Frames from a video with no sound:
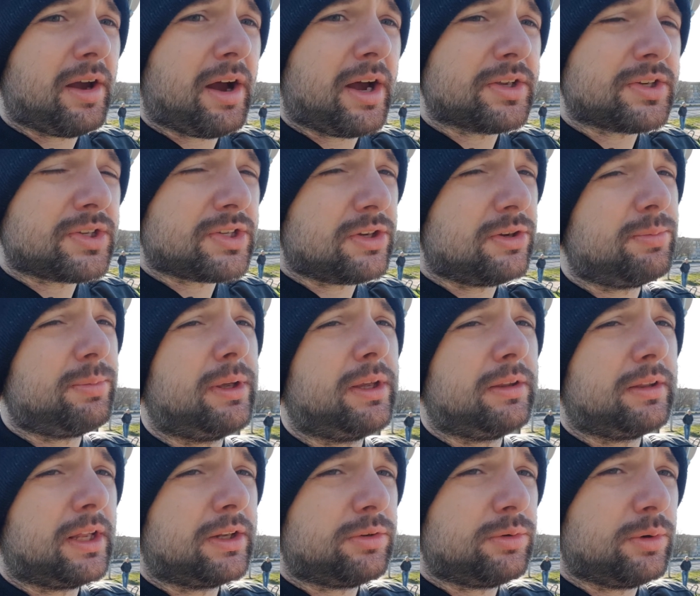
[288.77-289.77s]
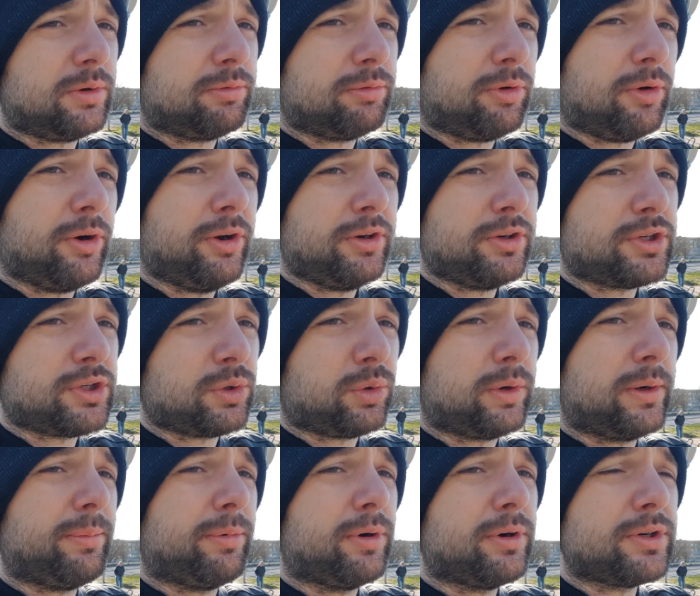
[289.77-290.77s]
Assuming that you avoid
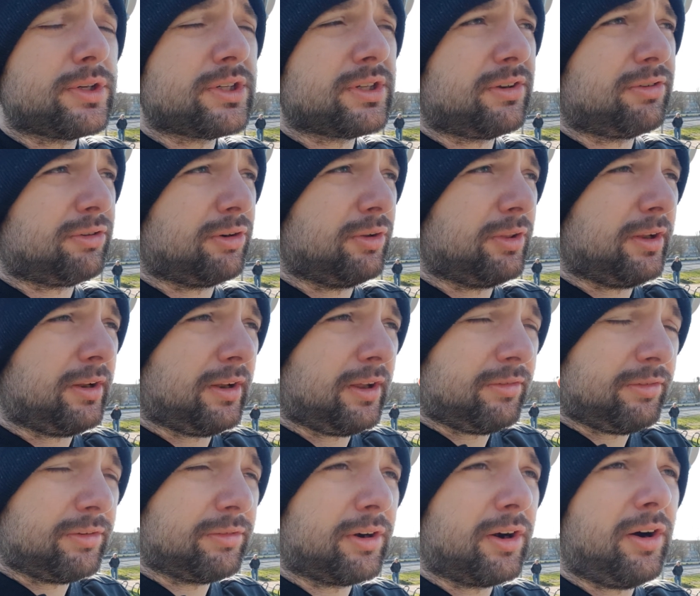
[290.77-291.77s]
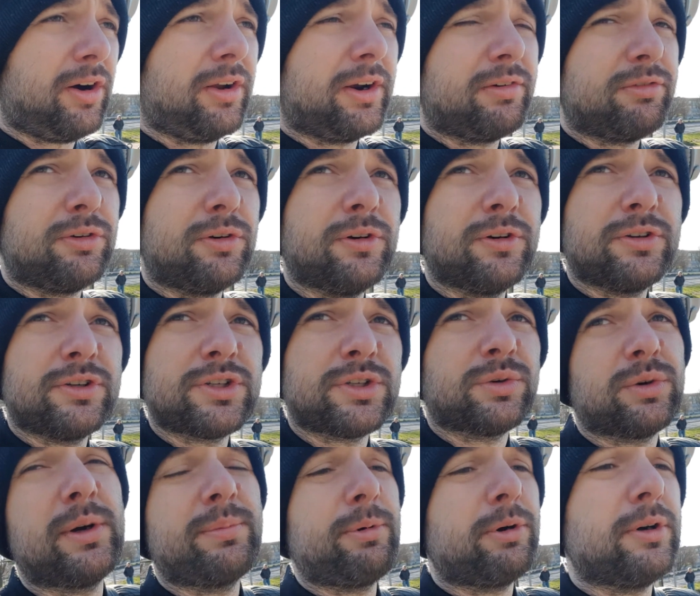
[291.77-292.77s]
storyboards, for the love of God, avoid storyboards.
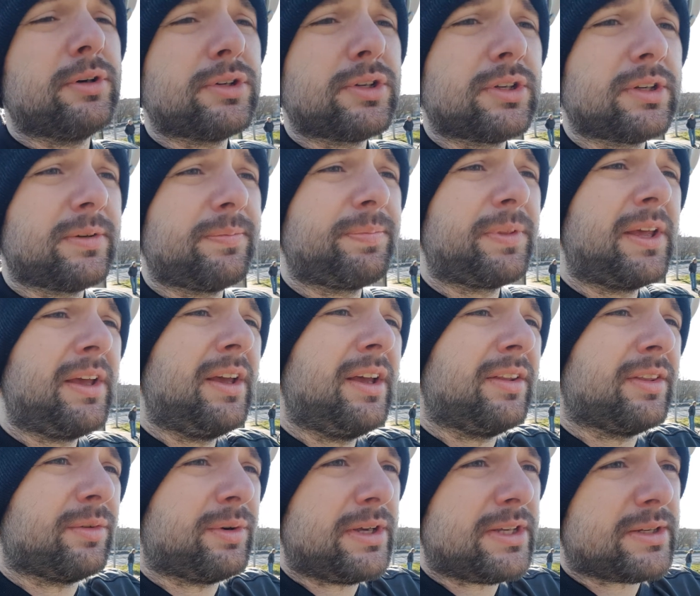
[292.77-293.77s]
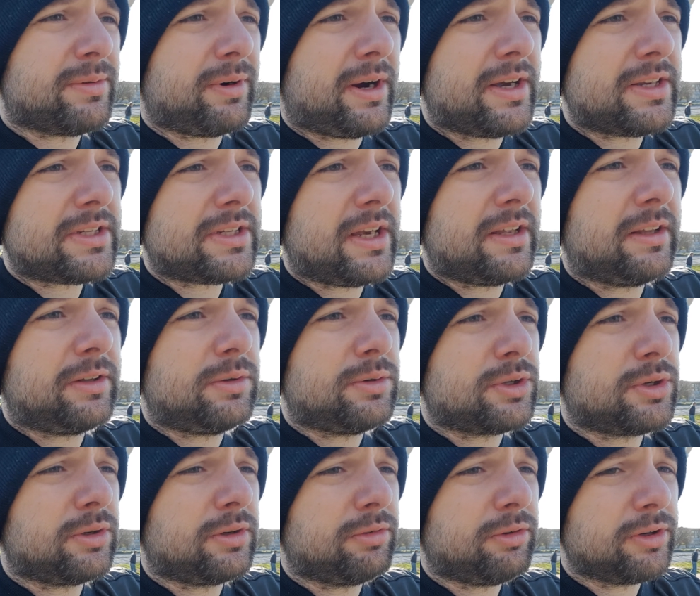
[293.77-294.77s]
The reason why I say that you
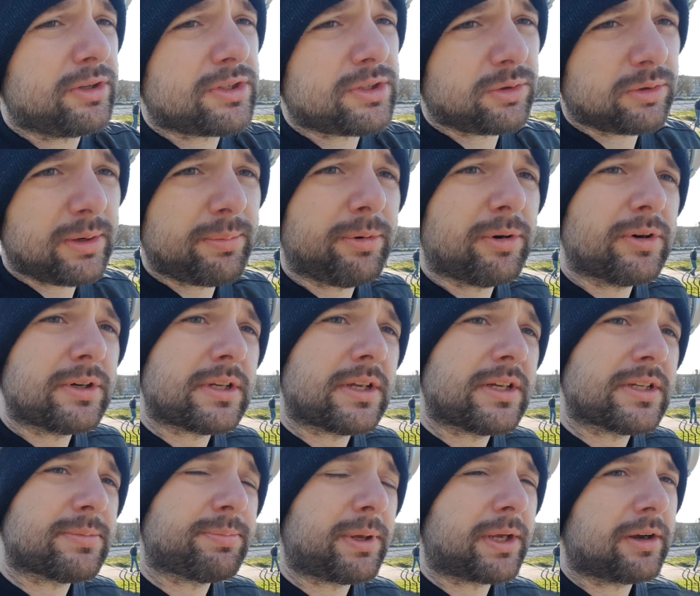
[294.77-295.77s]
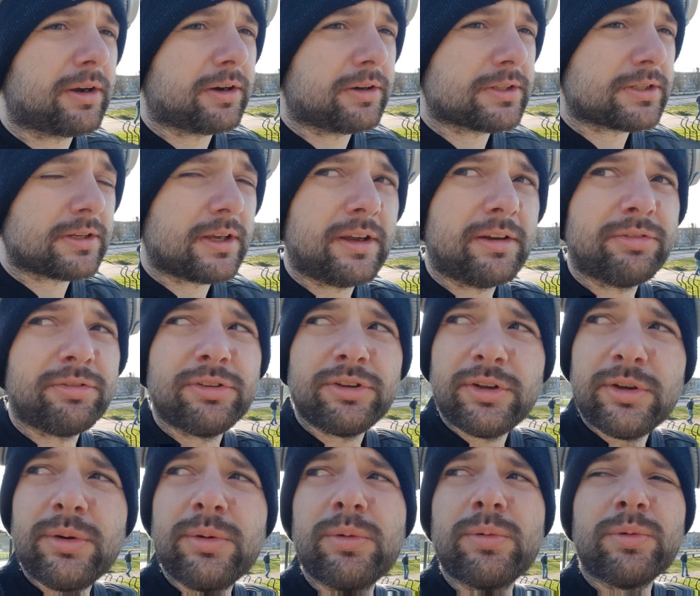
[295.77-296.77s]
should avoid storyboards is because if
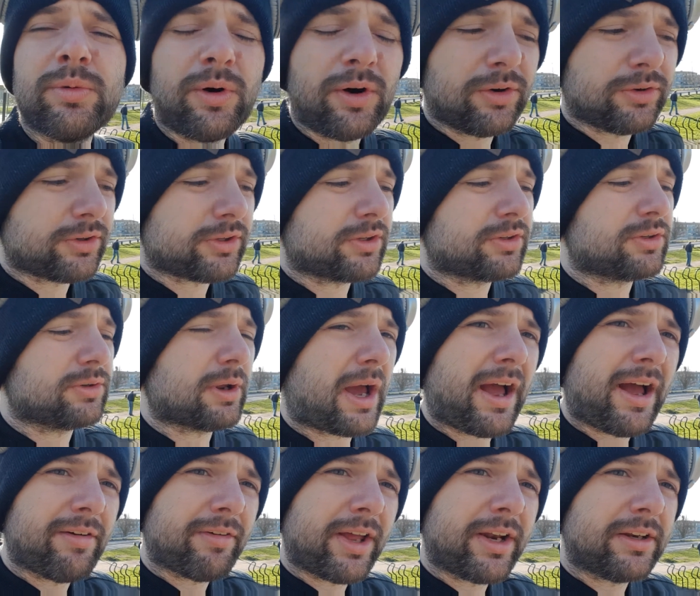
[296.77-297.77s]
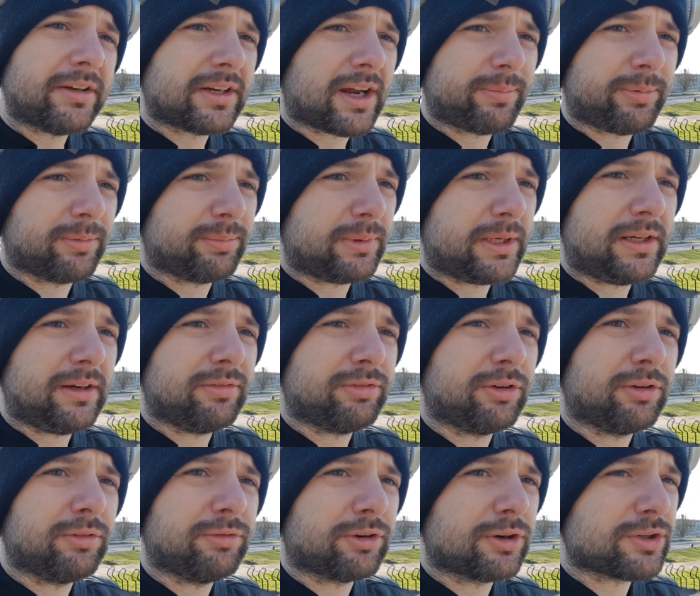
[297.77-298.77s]
you want to have any type of
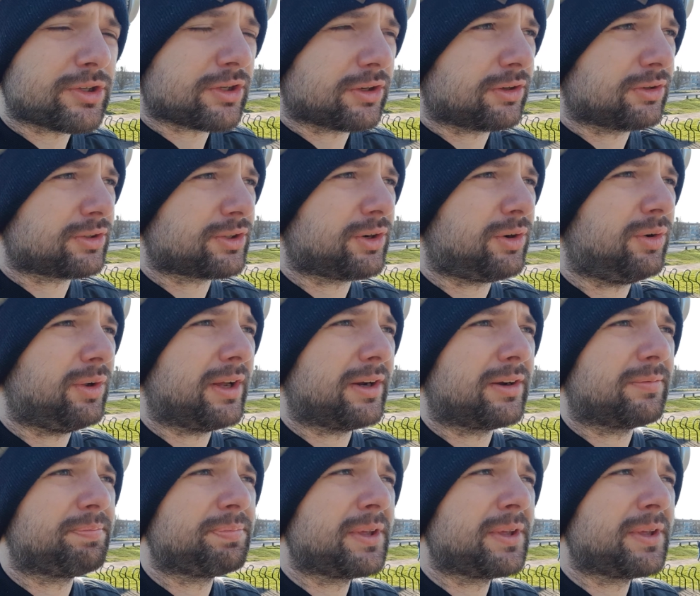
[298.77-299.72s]
meaningful version control and